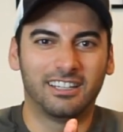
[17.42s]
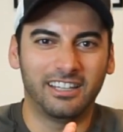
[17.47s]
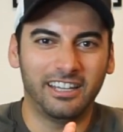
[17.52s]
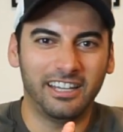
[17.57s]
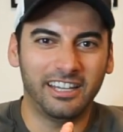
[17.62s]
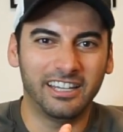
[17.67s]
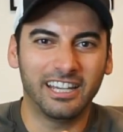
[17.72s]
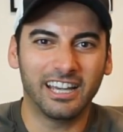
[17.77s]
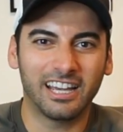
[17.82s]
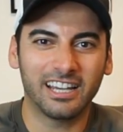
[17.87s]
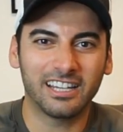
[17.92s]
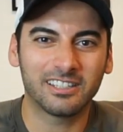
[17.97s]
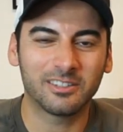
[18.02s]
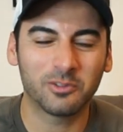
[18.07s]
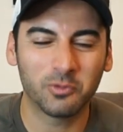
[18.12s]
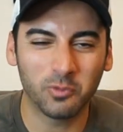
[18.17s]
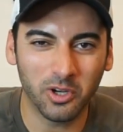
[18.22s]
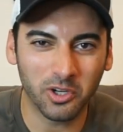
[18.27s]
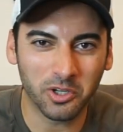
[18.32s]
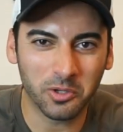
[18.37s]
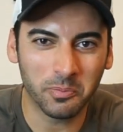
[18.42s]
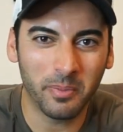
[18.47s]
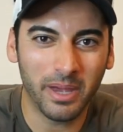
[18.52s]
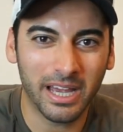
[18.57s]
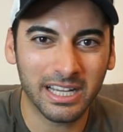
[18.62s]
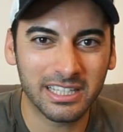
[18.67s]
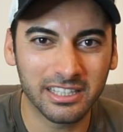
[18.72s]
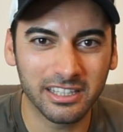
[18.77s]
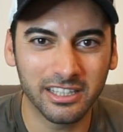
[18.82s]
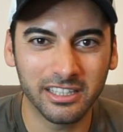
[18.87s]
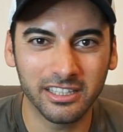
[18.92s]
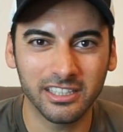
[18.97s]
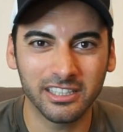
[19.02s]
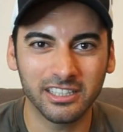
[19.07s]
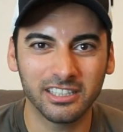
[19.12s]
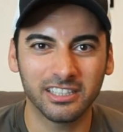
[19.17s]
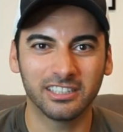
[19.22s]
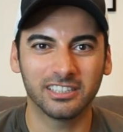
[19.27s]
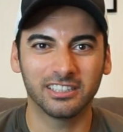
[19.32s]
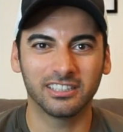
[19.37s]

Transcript: Hey guys, welcome back to the